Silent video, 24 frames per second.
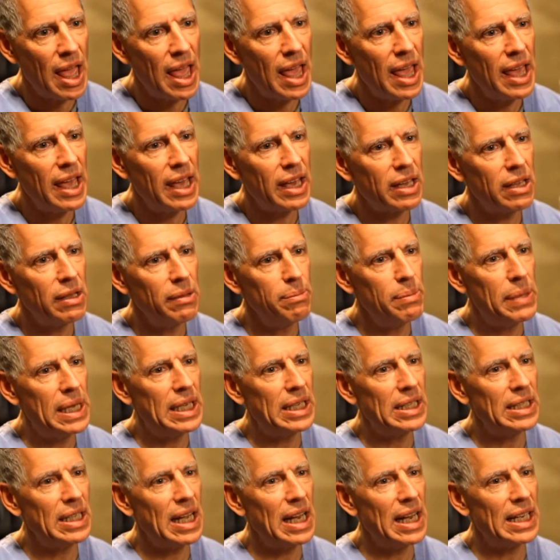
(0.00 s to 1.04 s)
it could
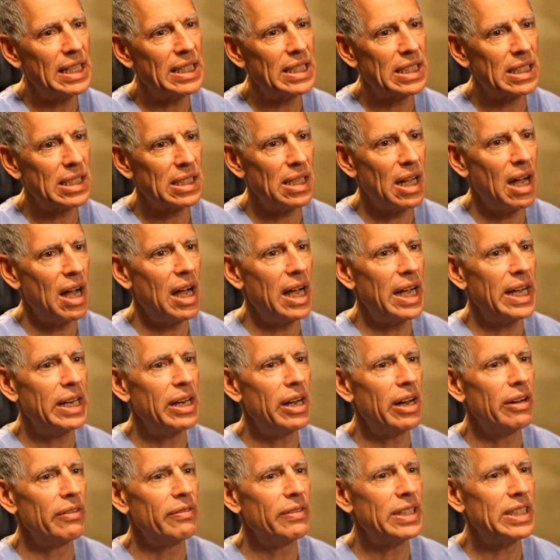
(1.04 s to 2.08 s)
be a sign
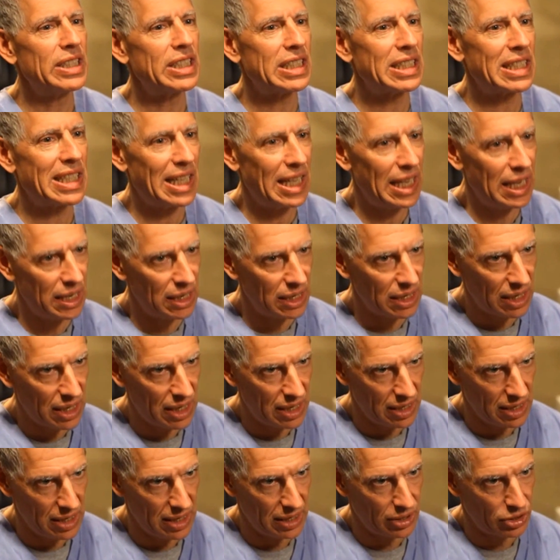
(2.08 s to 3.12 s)
of a skin
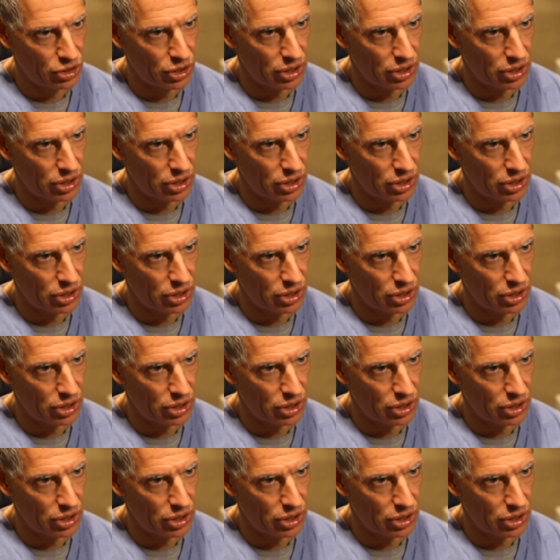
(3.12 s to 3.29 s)
condition.